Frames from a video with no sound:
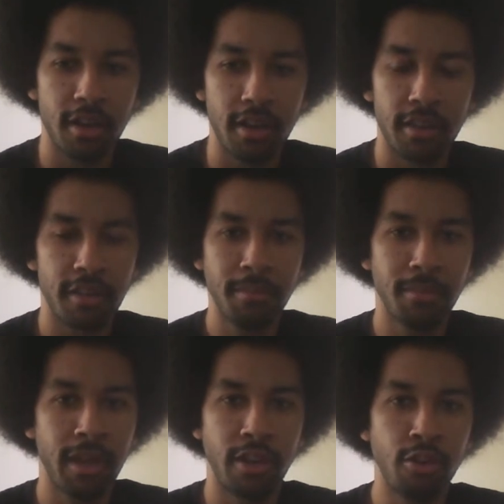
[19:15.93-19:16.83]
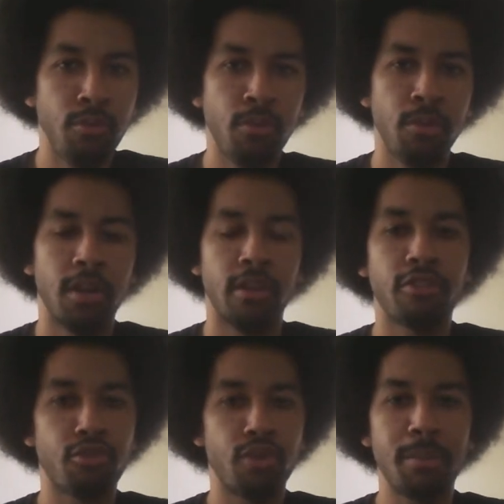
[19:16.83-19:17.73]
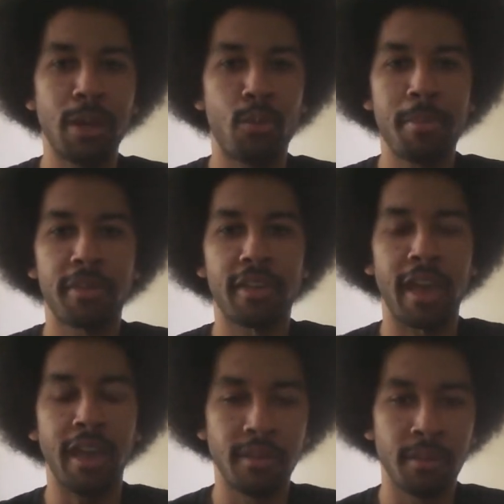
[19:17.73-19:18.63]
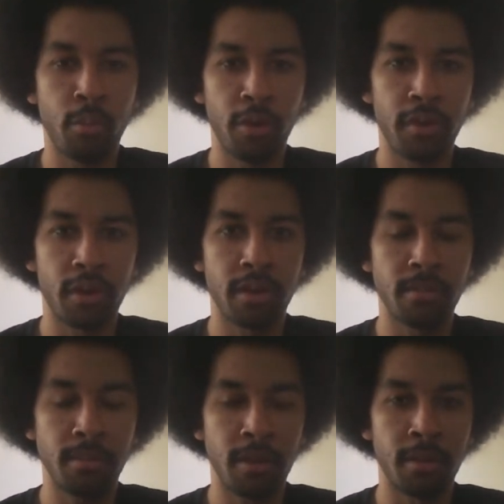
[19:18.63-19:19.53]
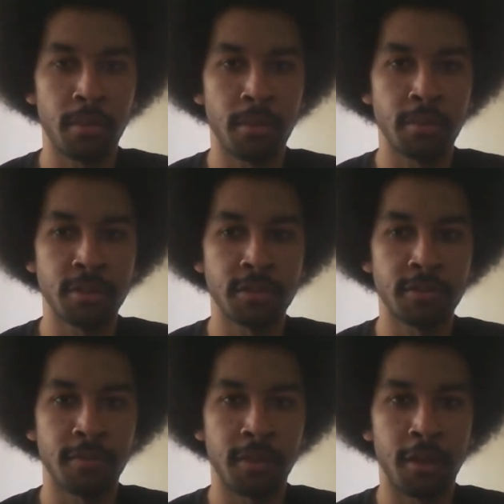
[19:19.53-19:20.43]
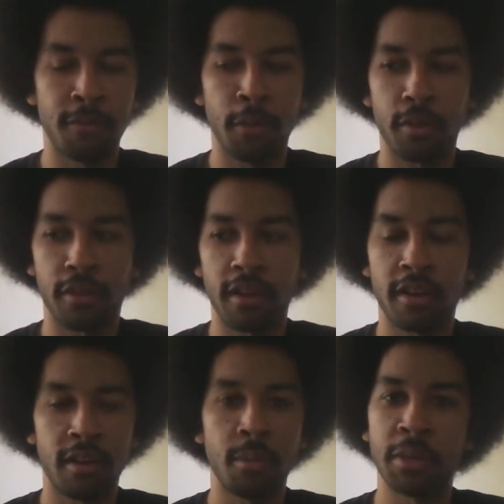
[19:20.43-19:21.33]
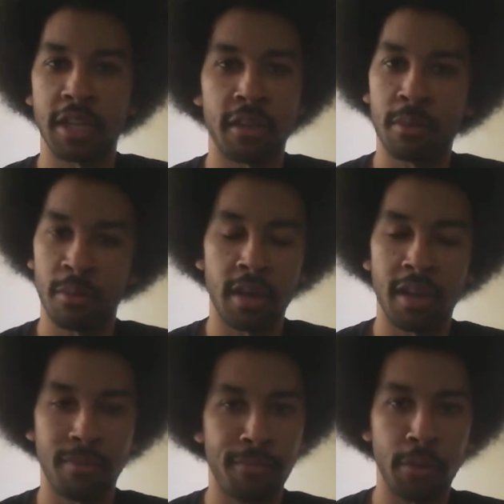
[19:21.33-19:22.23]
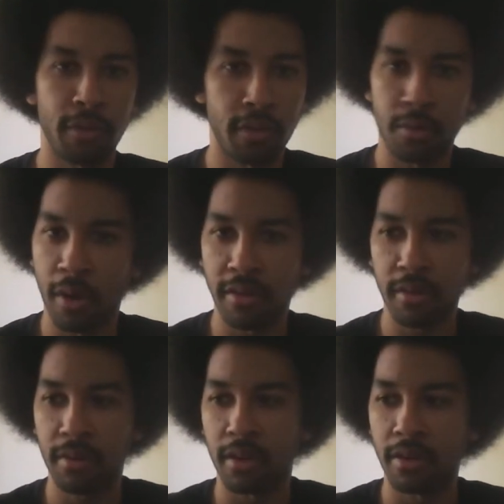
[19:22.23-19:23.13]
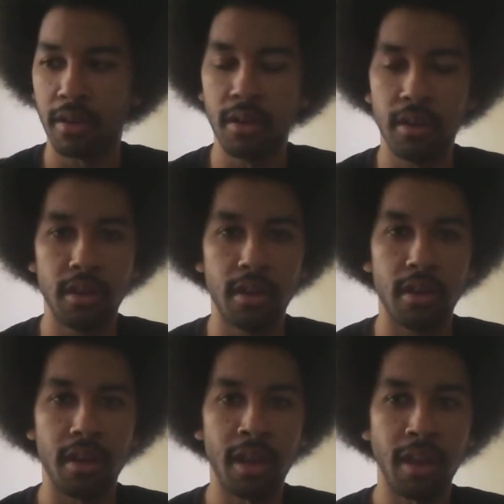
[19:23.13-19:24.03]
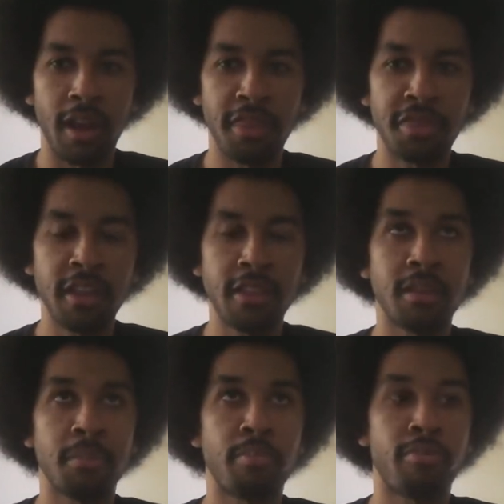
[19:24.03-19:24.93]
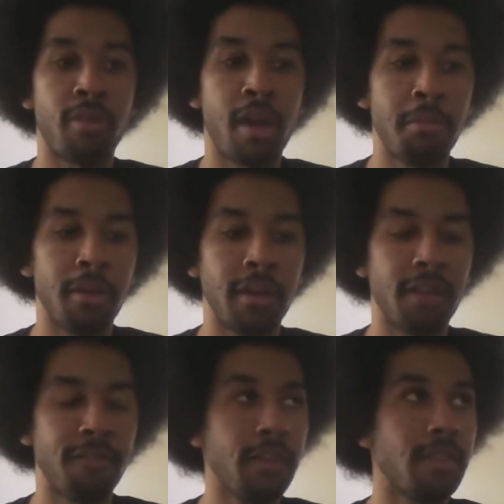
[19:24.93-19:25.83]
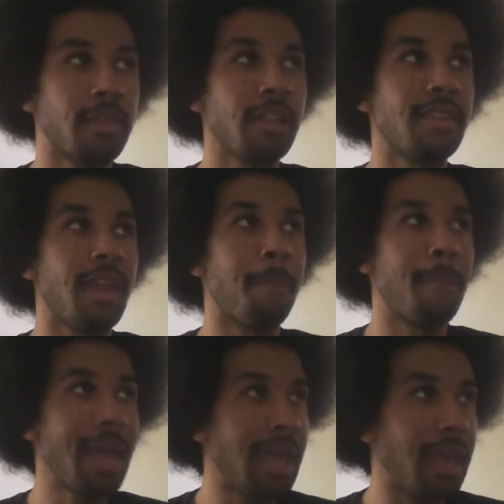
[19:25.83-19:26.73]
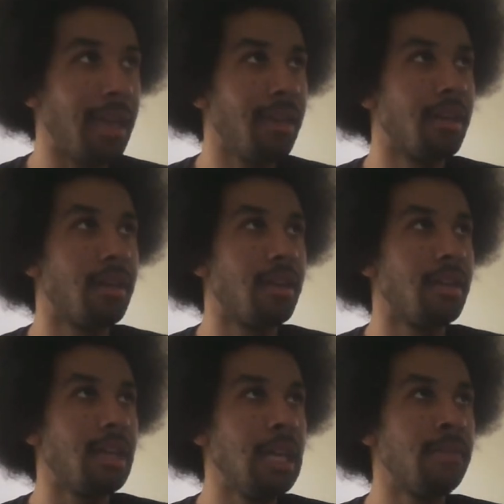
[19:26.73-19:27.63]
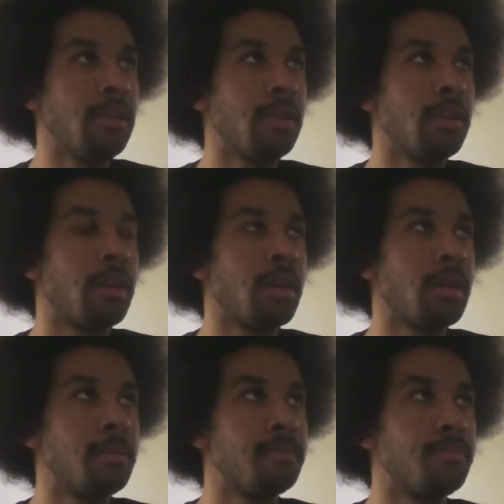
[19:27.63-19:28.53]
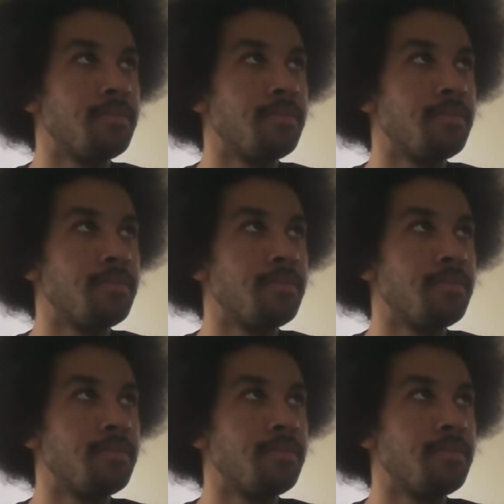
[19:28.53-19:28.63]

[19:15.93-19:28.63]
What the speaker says: some new streaming website where they're gonna which is focusing on gonna have a focus on Criterion, and I think they're I think they may even I